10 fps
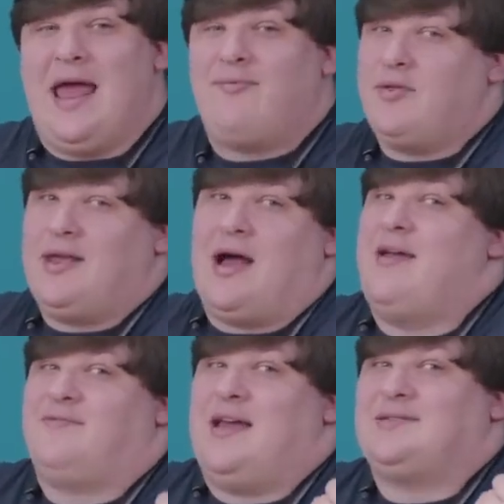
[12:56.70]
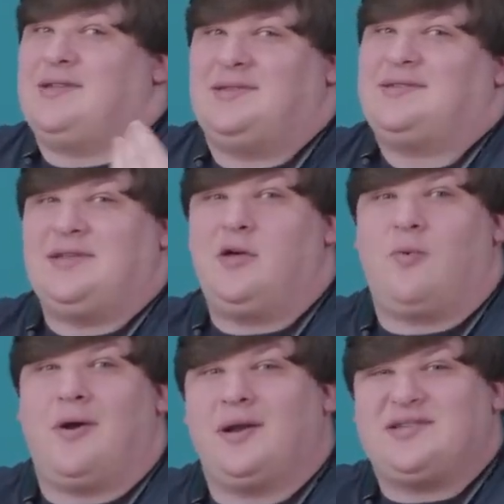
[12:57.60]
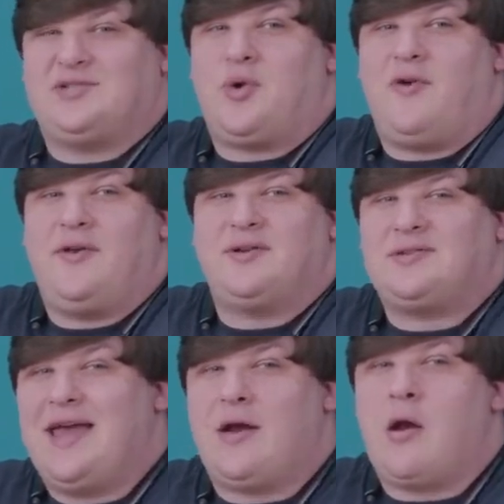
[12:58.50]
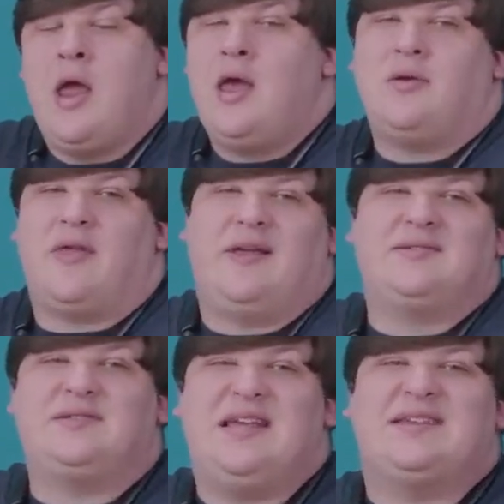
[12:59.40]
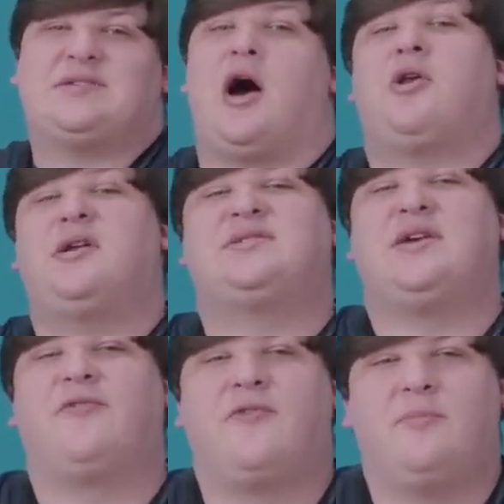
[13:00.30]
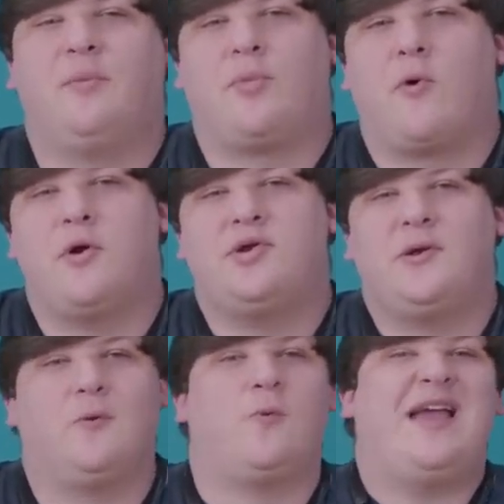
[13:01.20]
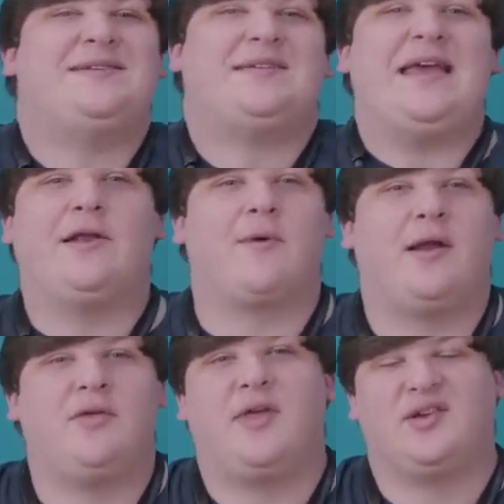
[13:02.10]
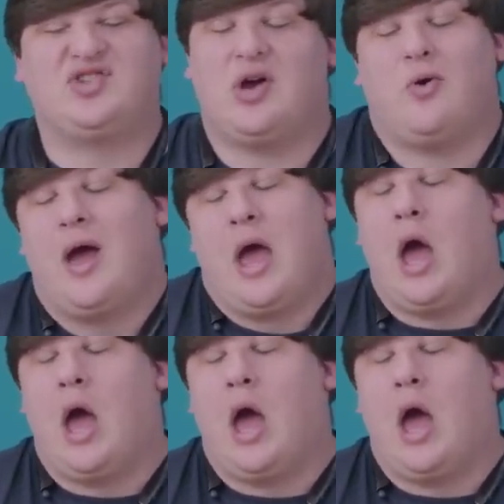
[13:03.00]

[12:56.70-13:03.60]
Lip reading: everything I've tested still works 12 years later. Nothing's desoldered itself from the board due to waste heat or anything, so